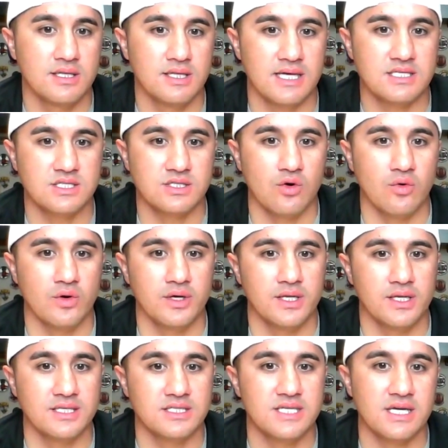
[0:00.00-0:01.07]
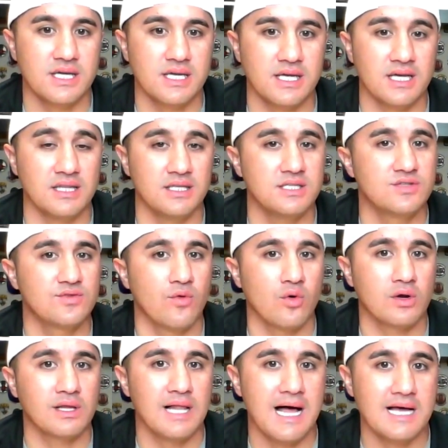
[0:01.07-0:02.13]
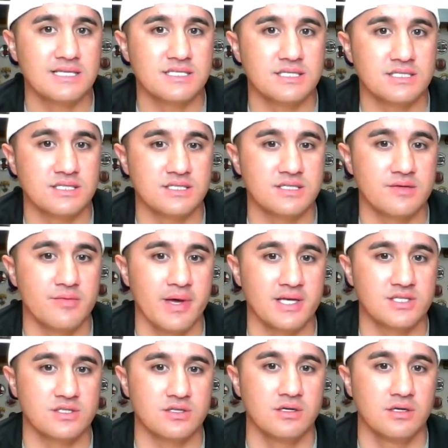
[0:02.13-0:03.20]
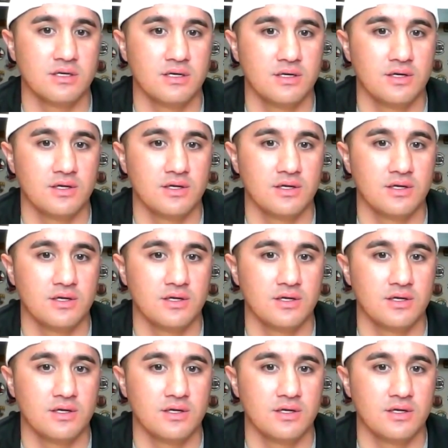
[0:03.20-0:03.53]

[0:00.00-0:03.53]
that's going and taking at least four classes a semester